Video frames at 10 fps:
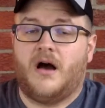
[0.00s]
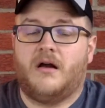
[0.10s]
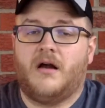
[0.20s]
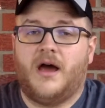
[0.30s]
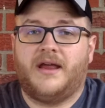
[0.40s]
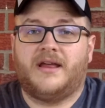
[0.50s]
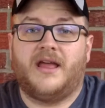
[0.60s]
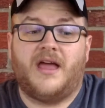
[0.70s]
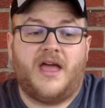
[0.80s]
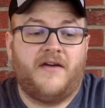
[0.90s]
All right,
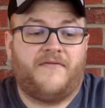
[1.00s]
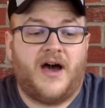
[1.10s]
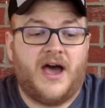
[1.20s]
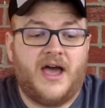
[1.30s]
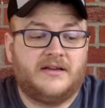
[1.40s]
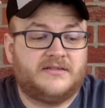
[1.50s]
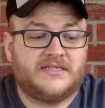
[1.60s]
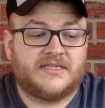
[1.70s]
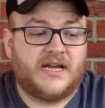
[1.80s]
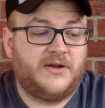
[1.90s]
if I
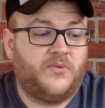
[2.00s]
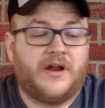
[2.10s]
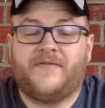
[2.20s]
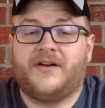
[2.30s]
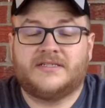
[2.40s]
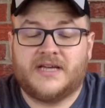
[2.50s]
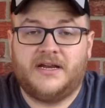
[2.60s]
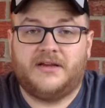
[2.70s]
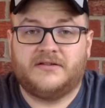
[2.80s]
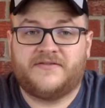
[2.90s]
decide whatever I
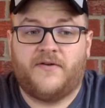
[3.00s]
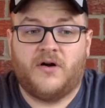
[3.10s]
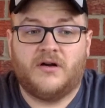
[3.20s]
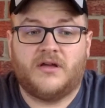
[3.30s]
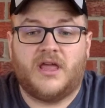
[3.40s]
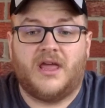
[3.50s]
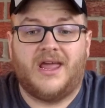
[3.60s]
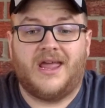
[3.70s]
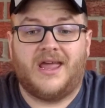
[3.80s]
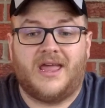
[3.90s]
decide to use for,
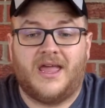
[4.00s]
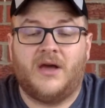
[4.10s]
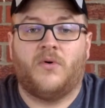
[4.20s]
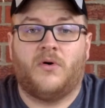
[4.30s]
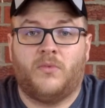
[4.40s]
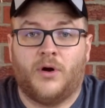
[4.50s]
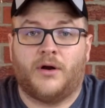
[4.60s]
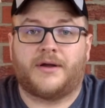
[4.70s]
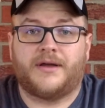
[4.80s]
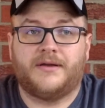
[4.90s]
it will
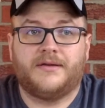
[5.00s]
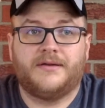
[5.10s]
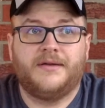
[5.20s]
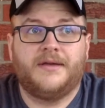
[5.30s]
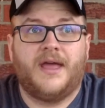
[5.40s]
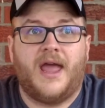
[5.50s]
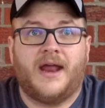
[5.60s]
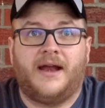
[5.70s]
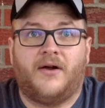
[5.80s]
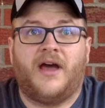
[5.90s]
work,
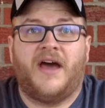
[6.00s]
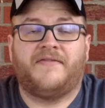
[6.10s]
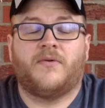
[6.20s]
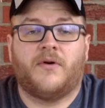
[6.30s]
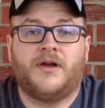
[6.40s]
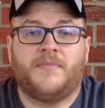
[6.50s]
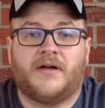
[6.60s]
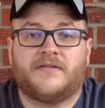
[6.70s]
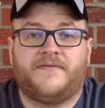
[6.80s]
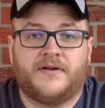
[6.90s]
and I don't have to worry
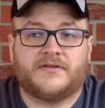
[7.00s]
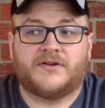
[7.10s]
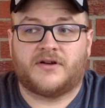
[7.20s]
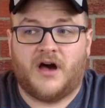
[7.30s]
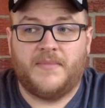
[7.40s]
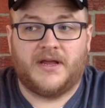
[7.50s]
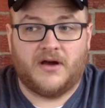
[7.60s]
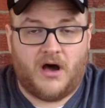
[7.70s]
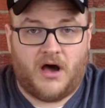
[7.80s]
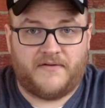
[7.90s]
about the filter coming
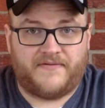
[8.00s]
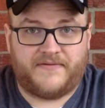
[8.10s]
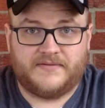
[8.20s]
off.